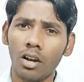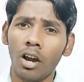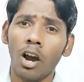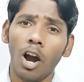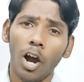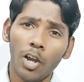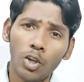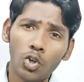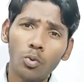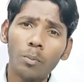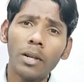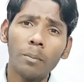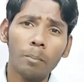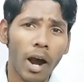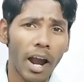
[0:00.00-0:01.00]
A
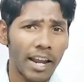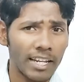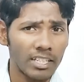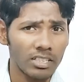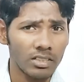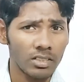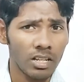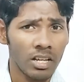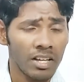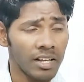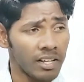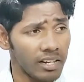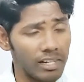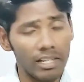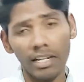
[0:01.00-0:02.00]
human mind
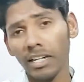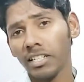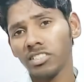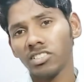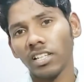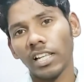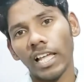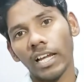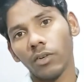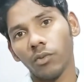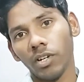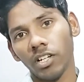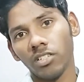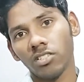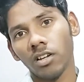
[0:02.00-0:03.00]
learns a
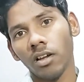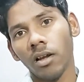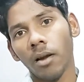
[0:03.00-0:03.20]
language